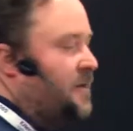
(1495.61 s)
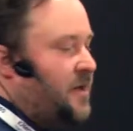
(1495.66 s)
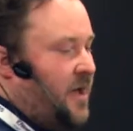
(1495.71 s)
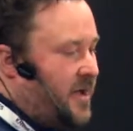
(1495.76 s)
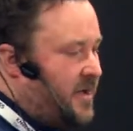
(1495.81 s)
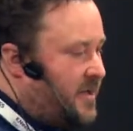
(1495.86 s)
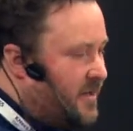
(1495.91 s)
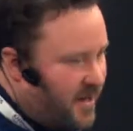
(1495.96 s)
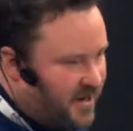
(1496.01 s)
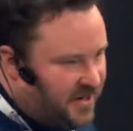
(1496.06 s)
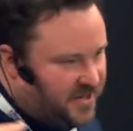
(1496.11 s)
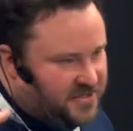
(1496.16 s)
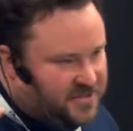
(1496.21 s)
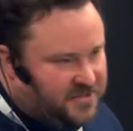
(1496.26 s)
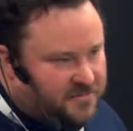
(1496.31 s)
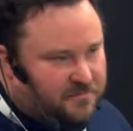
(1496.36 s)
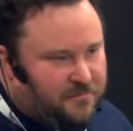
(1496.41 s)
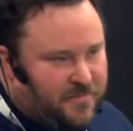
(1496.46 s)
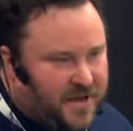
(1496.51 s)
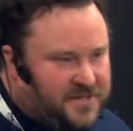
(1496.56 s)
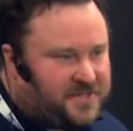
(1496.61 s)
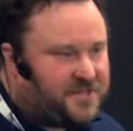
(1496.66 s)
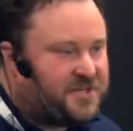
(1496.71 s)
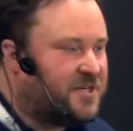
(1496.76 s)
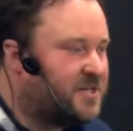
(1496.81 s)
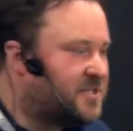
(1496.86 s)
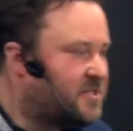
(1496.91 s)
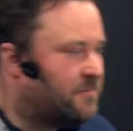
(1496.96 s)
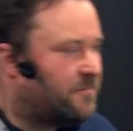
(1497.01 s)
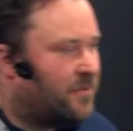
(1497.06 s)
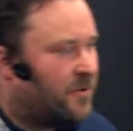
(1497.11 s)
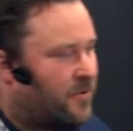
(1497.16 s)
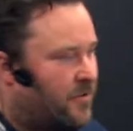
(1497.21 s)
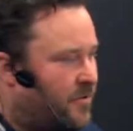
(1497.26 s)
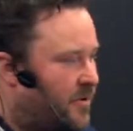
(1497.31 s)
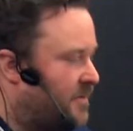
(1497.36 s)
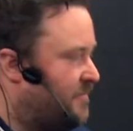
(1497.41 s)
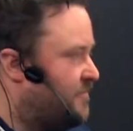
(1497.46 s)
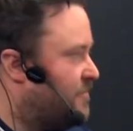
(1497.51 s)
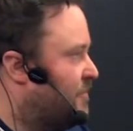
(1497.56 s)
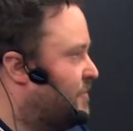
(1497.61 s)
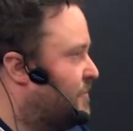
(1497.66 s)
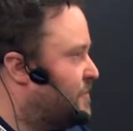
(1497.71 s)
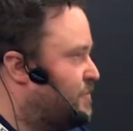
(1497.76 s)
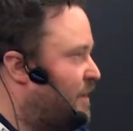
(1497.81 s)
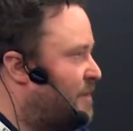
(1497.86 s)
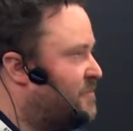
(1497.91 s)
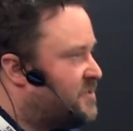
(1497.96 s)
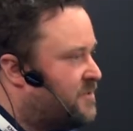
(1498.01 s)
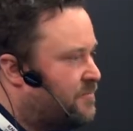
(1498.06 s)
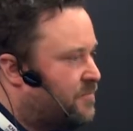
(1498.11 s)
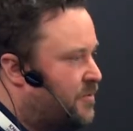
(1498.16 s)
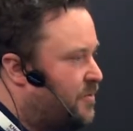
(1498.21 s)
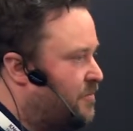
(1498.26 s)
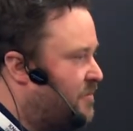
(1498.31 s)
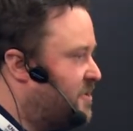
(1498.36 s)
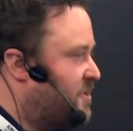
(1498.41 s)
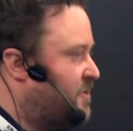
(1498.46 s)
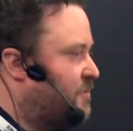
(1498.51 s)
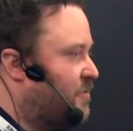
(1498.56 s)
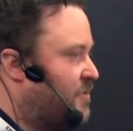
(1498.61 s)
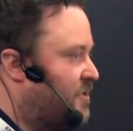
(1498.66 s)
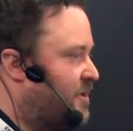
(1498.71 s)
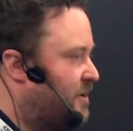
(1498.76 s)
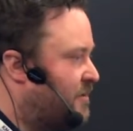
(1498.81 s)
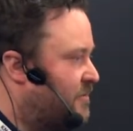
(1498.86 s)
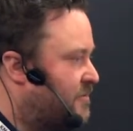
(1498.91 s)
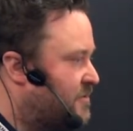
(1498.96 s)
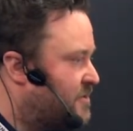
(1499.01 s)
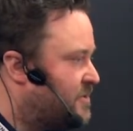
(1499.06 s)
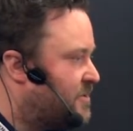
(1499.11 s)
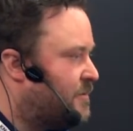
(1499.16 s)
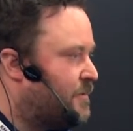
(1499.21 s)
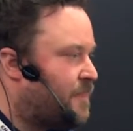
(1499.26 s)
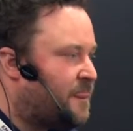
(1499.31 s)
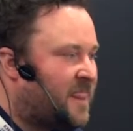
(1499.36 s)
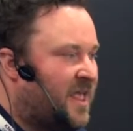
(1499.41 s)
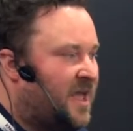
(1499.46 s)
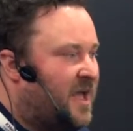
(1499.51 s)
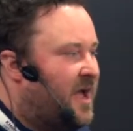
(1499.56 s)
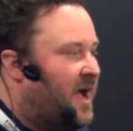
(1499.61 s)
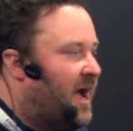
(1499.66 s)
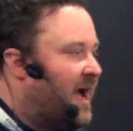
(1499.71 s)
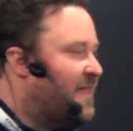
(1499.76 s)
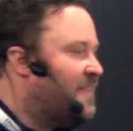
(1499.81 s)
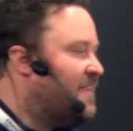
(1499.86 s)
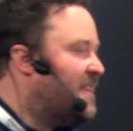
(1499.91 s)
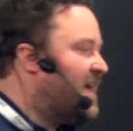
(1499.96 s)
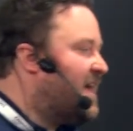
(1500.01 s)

I can add instant messaging support and, of course, web support, which you all used. And